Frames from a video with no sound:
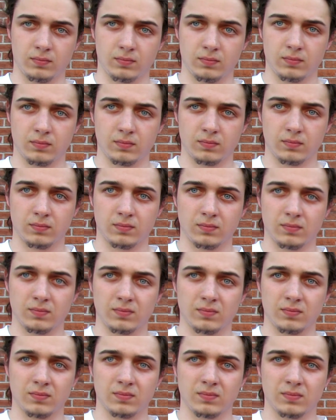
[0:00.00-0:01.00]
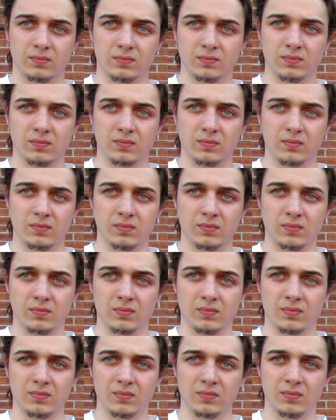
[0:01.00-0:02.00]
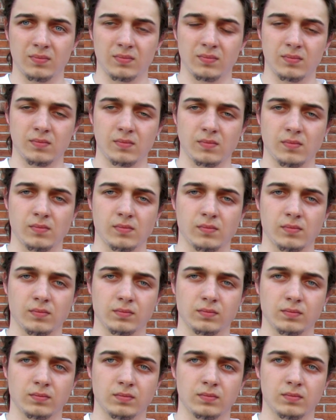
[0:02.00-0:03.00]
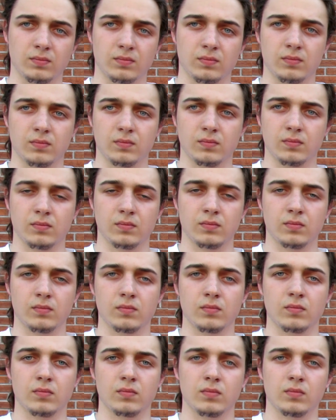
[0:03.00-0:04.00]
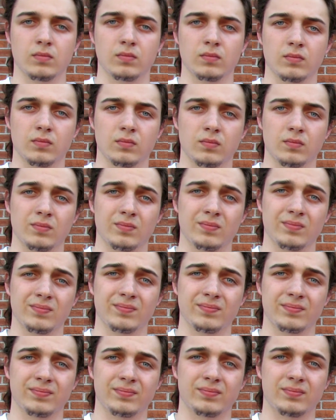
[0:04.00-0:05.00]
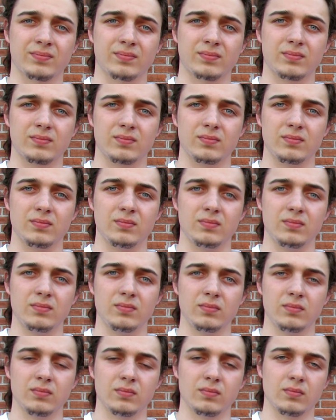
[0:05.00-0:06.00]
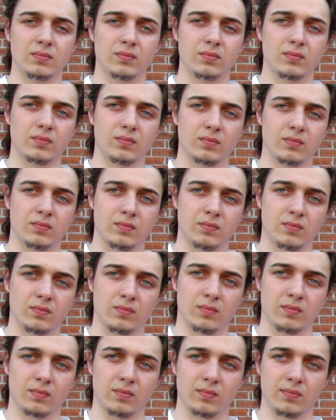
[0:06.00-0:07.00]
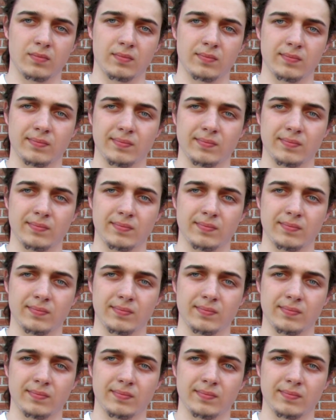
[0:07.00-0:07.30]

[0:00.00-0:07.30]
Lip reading: No words are spoken by the person on screen.